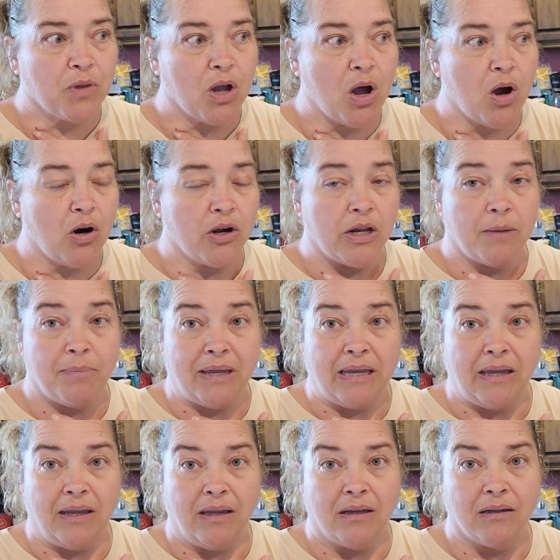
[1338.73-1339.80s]
are going to
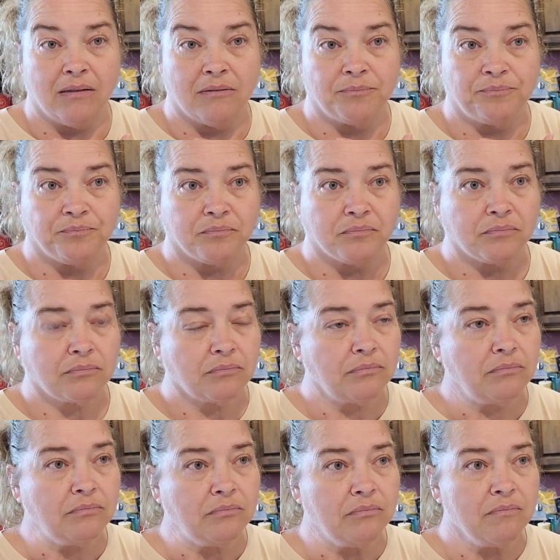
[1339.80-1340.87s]
be
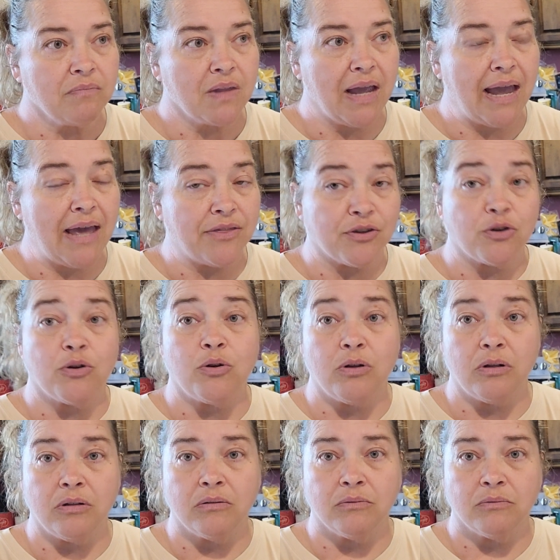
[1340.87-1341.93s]

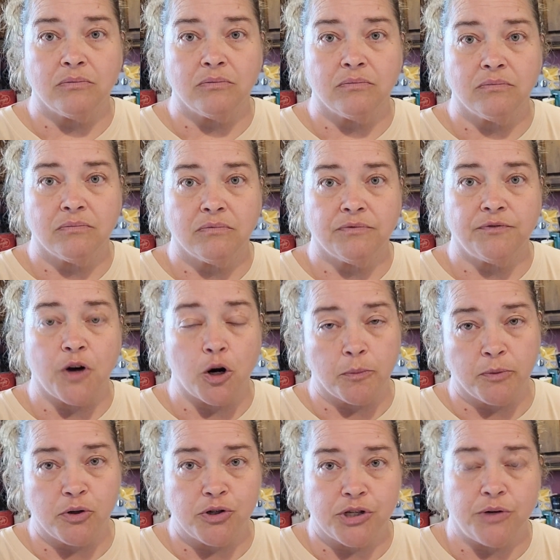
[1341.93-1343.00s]
ethical
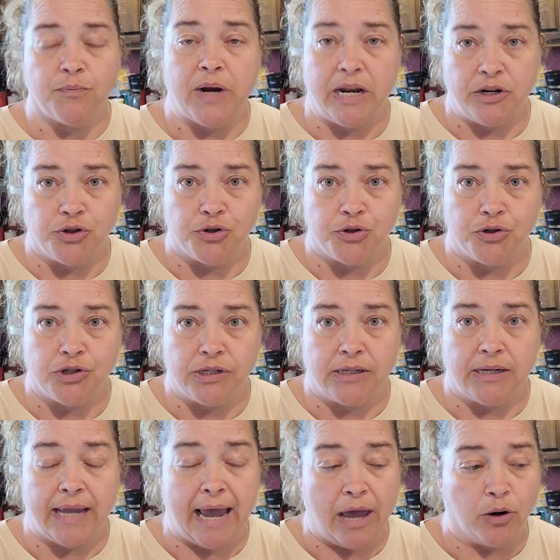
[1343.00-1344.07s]
farmers and ranchers and
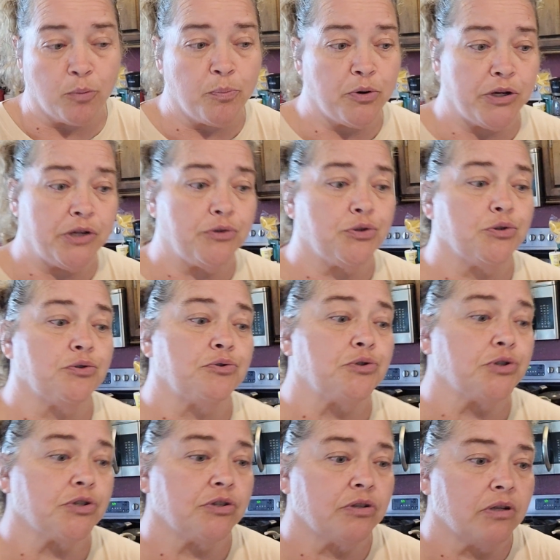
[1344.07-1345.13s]
cattle
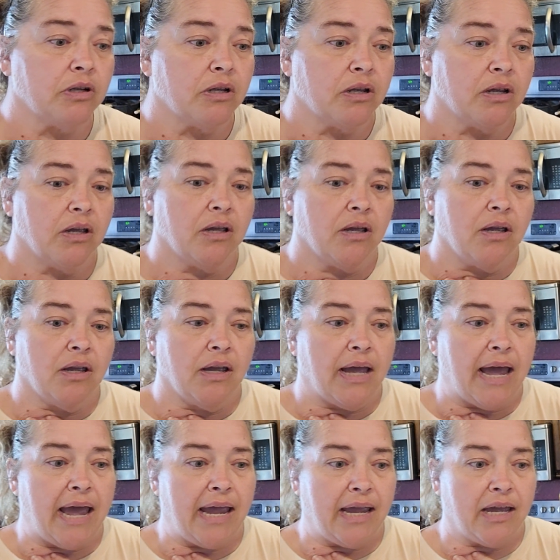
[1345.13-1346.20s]
producers,
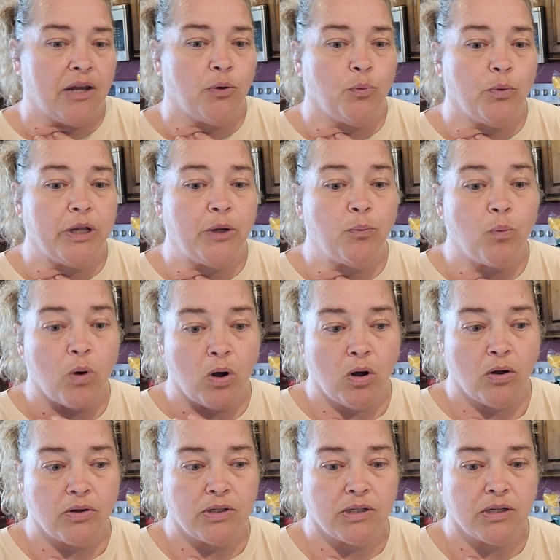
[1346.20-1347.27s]
and we
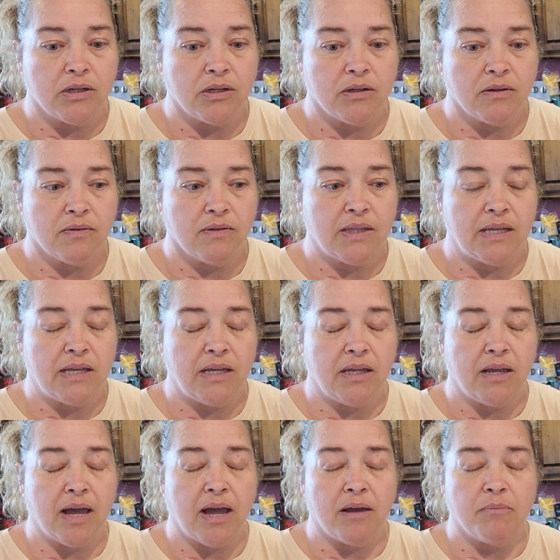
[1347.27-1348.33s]
want
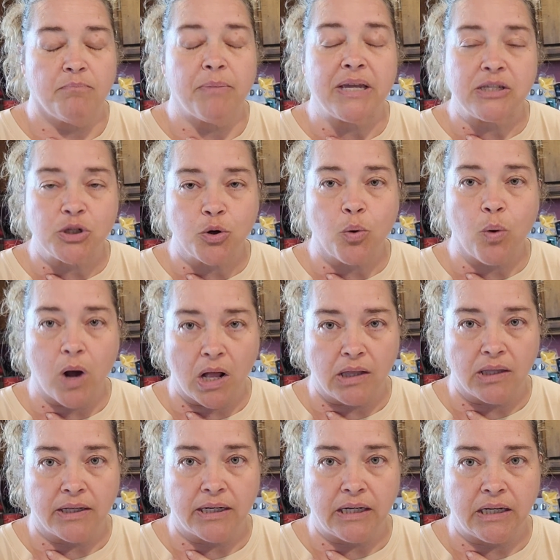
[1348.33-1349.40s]
the best
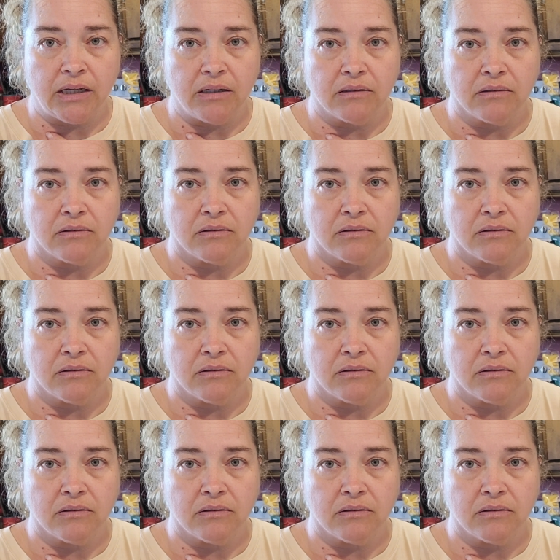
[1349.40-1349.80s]
quality